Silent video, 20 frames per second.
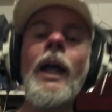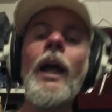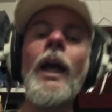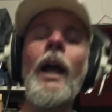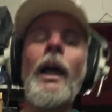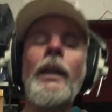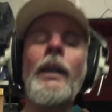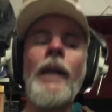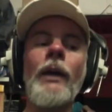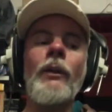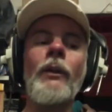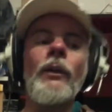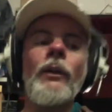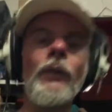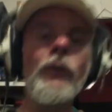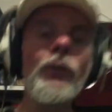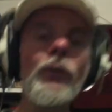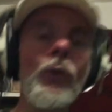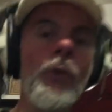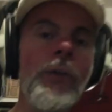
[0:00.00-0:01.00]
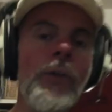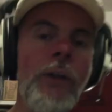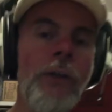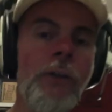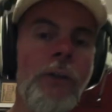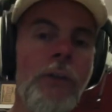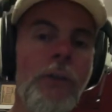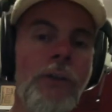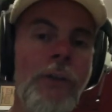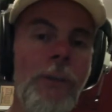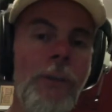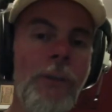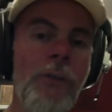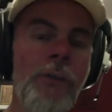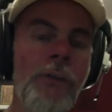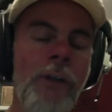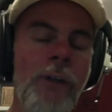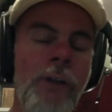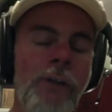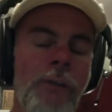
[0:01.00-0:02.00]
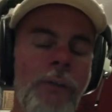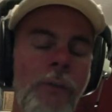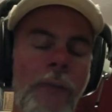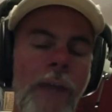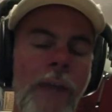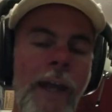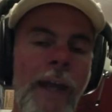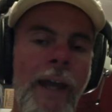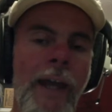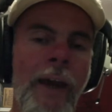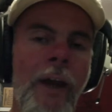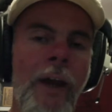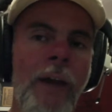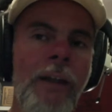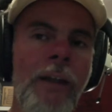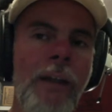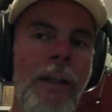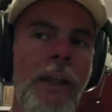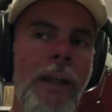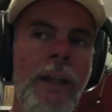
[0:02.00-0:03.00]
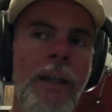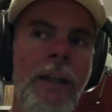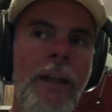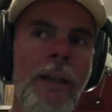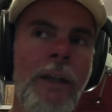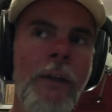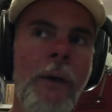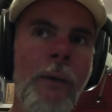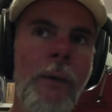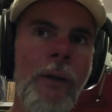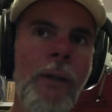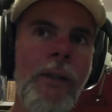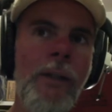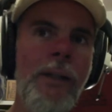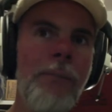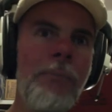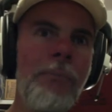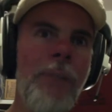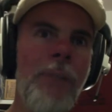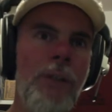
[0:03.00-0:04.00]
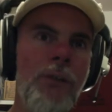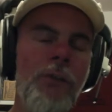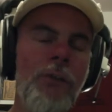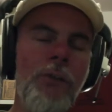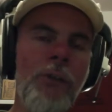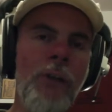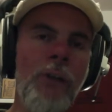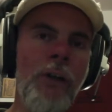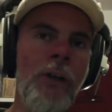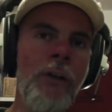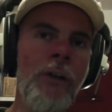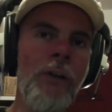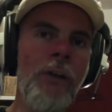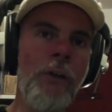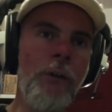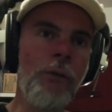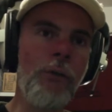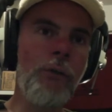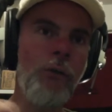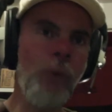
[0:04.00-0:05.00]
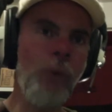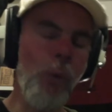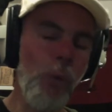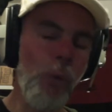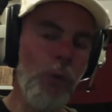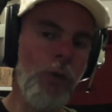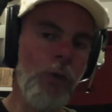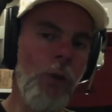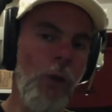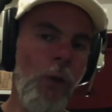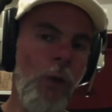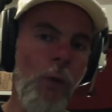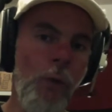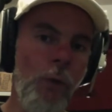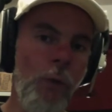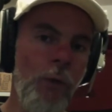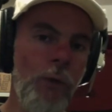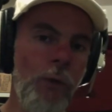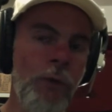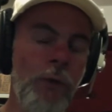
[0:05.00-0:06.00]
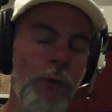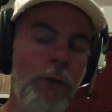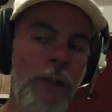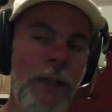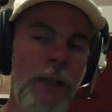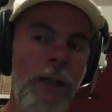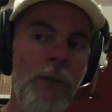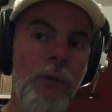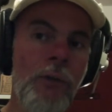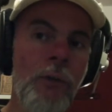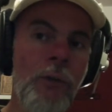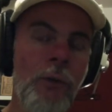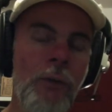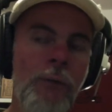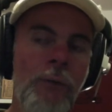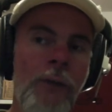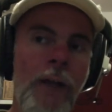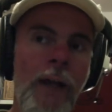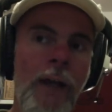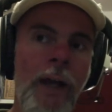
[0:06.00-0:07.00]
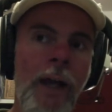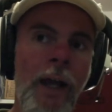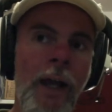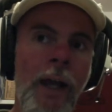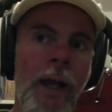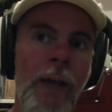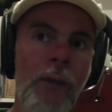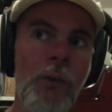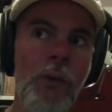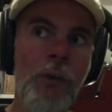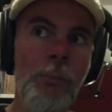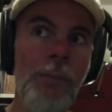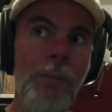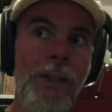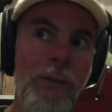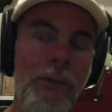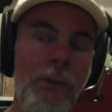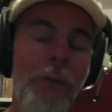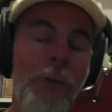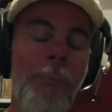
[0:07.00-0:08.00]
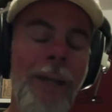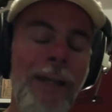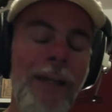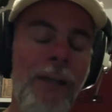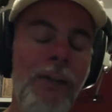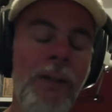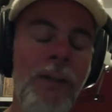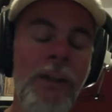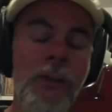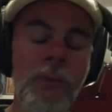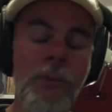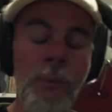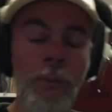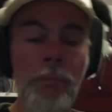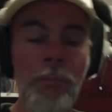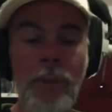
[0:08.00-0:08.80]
Now, this also has a demonstration there. I can hear that I'm going to need a mixture of shorts and longs to really sort of speak to the melody. If you want